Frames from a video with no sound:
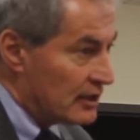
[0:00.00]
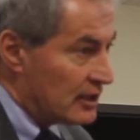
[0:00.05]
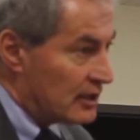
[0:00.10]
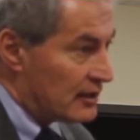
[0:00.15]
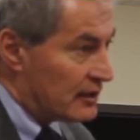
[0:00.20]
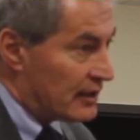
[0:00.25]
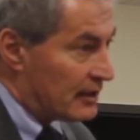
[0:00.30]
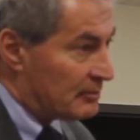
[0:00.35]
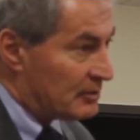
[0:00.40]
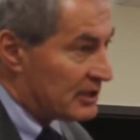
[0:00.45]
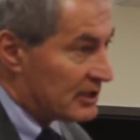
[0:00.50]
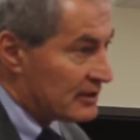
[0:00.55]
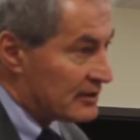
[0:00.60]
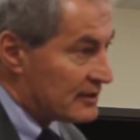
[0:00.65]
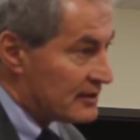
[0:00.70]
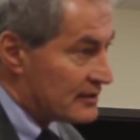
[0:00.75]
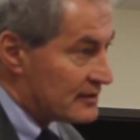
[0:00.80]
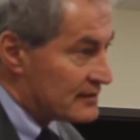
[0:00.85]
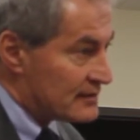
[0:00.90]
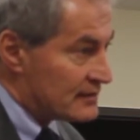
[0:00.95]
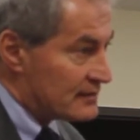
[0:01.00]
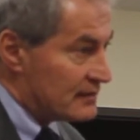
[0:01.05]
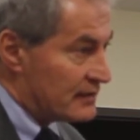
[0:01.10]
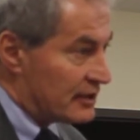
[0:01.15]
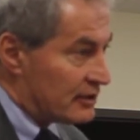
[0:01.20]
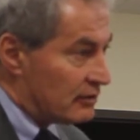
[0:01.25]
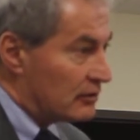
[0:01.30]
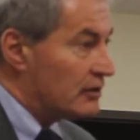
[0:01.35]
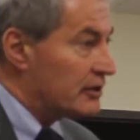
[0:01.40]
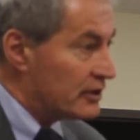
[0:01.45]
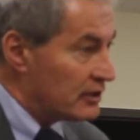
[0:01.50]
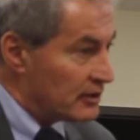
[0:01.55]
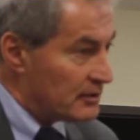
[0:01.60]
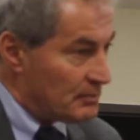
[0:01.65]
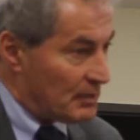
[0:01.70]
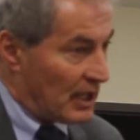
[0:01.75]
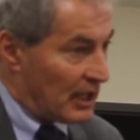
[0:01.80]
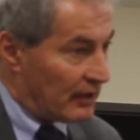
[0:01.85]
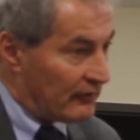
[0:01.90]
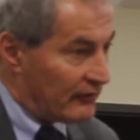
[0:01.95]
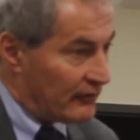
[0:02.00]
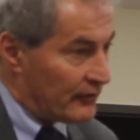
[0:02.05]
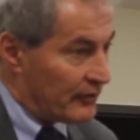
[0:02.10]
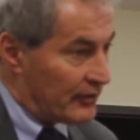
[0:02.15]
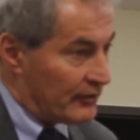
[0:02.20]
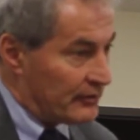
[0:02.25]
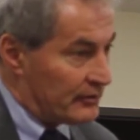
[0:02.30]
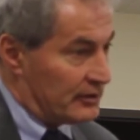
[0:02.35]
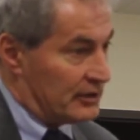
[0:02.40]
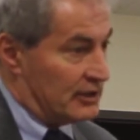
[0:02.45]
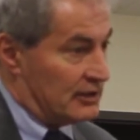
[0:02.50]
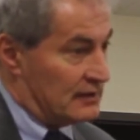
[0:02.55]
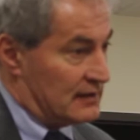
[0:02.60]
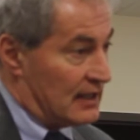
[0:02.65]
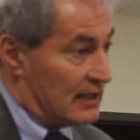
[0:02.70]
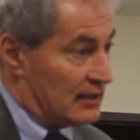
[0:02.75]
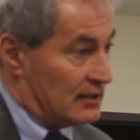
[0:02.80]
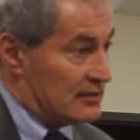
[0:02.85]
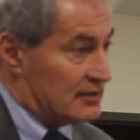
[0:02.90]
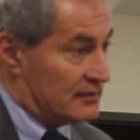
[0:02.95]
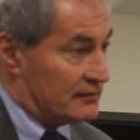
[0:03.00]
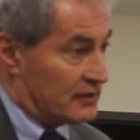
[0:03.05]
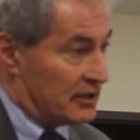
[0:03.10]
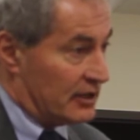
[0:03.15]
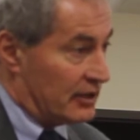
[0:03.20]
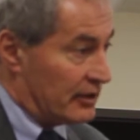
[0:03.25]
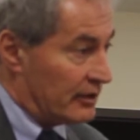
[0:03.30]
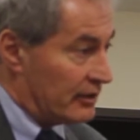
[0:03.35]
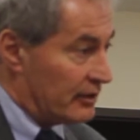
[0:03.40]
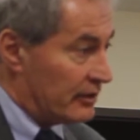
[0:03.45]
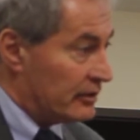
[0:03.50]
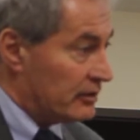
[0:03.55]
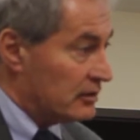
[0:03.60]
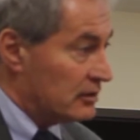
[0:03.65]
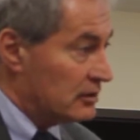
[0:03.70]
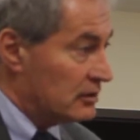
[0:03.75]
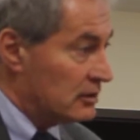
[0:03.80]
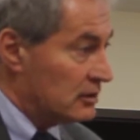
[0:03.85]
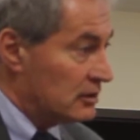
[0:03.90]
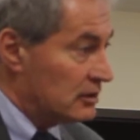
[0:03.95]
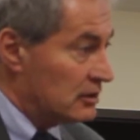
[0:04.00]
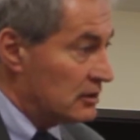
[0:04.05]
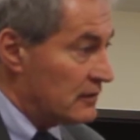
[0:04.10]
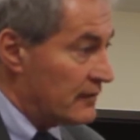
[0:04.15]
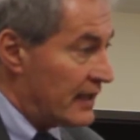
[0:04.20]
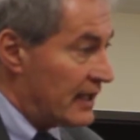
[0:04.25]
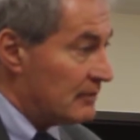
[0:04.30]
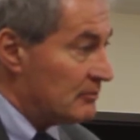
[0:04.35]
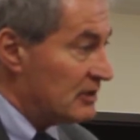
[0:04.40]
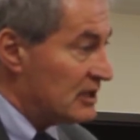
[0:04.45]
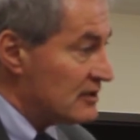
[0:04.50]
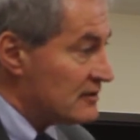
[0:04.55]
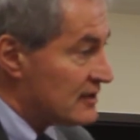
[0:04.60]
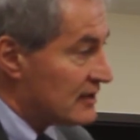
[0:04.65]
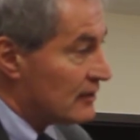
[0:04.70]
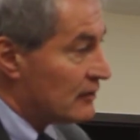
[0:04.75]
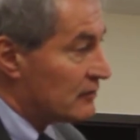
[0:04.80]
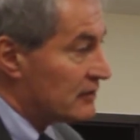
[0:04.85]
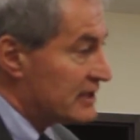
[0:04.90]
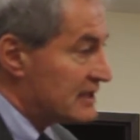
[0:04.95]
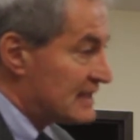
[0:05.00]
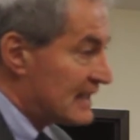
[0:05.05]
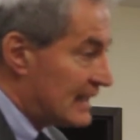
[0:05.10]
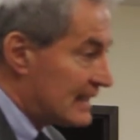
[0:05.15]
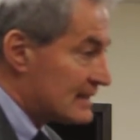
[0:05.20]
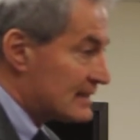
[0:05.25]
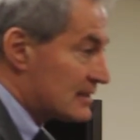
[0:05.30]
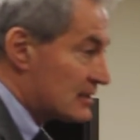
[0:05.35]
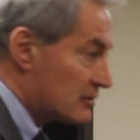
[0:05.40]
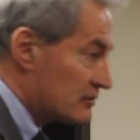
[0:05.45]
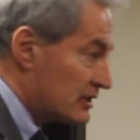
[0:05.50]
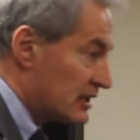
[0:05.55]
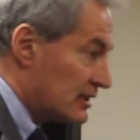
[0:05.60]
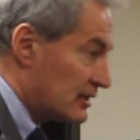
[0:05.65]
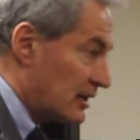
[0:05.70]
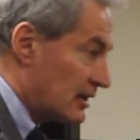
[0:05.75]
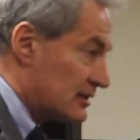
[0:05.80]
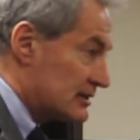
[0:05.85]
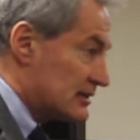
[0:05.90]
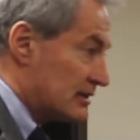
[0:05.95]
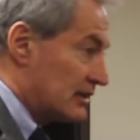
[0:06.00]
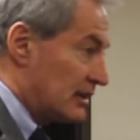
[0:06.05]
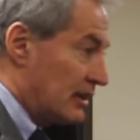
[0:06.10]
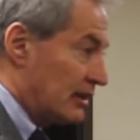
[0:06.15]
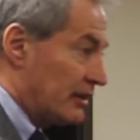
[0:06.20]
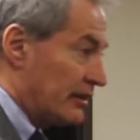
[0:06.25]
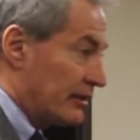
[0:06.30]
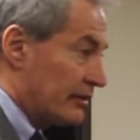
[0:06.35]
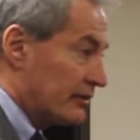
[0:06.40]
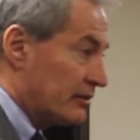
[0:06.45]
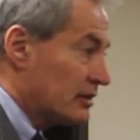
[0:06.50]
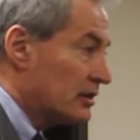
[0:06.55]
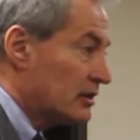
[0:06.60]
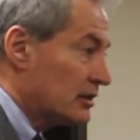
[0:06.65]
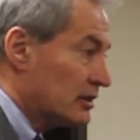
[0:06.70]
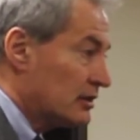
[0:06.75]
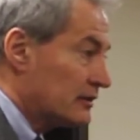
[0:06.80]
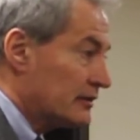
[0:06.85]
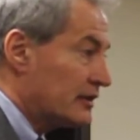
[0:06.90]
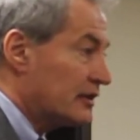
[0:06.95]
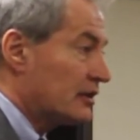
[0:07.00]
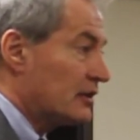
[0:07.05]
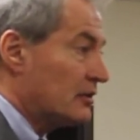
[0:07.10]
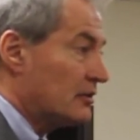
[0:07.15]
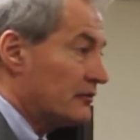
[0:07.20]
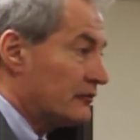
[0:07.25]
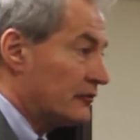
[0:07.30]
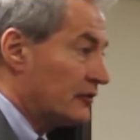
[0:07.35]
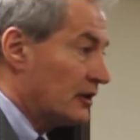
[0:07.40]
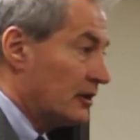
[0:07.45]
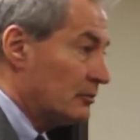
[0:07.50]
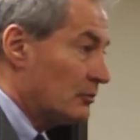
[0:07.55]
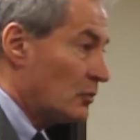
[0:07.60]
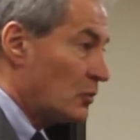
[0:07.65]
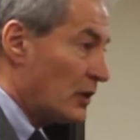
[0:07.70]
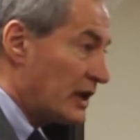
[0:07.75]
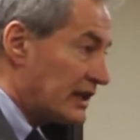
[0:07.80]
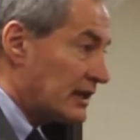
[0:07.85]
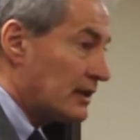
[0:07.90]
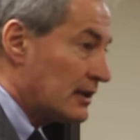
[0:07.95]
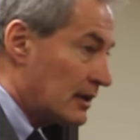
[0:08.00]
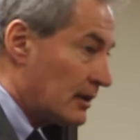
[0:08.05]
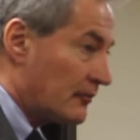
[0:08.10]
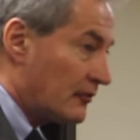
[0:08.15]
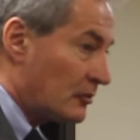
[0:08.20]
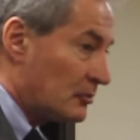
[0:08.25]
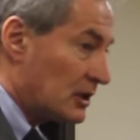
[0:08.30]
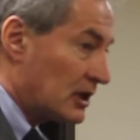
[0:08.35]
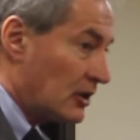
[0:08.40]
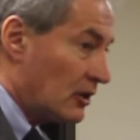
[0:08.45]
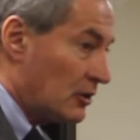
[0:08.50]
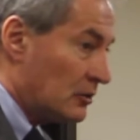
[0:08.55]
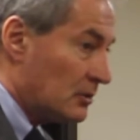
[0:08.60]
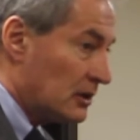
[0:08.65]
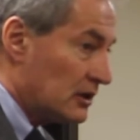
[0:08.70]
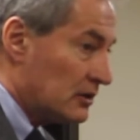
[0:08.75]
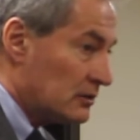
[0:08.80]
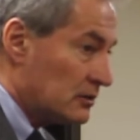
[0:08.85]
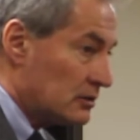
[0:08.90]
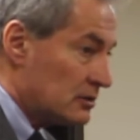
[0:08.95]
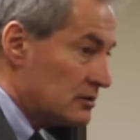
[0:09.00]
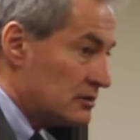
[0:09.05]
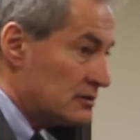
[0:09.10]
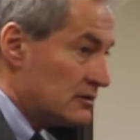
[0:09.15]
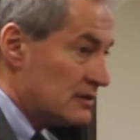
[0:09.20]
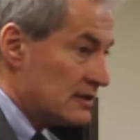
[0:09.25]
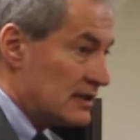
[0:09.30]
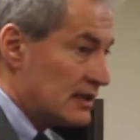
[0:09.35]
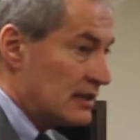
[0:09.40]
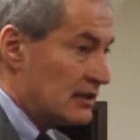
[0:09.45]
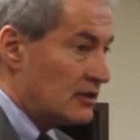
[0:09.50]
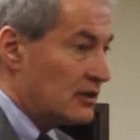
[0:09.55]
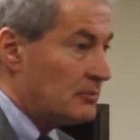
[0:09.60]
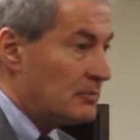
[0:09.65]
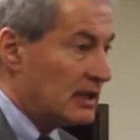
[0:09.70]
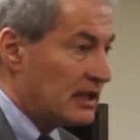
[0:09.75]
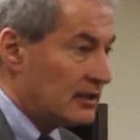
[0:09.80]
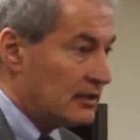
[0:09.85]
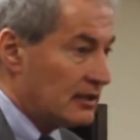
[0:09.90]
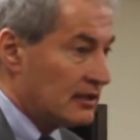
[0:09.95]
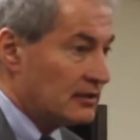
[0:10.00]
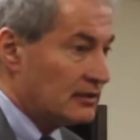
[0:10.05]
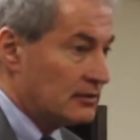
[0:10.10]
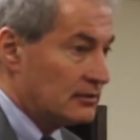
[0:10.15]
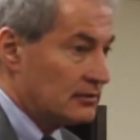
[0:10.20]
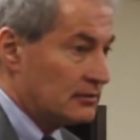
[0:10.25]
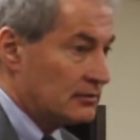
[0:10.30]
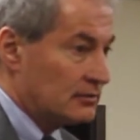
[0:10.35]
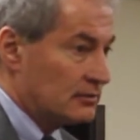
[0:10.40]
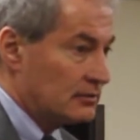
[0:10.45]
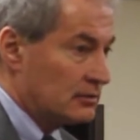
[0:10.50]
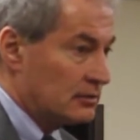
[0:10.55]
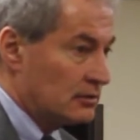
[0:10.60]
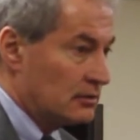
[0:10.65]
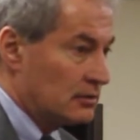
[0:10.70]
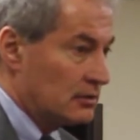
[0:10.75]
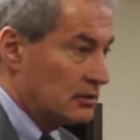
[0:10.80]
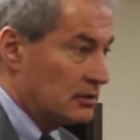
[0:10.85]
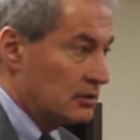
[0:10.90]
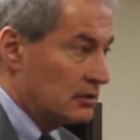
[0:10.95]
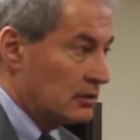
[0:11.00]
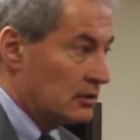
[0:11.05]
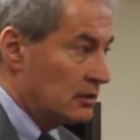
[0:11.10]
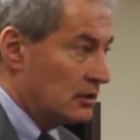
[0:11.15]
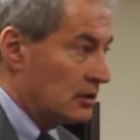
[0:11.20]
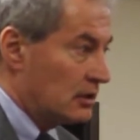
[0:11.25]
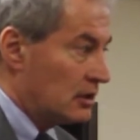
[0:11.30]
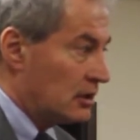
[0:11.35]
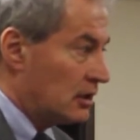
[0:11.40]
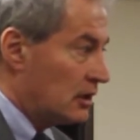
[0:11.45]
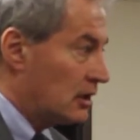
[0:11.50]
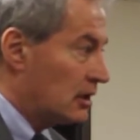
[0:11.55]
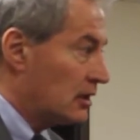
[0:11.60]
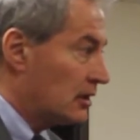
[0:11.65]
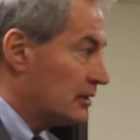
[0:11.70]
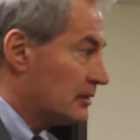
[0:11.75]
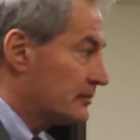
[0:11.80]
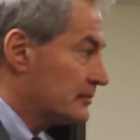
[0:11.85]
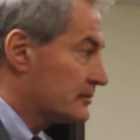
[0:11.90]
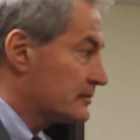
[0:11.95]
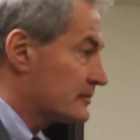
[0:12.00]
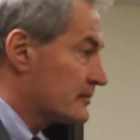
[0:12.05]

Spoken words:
that because they're only going to pay for 30 days of care, that means it only takes 30 days of care to go from waking up from a coma to independent. You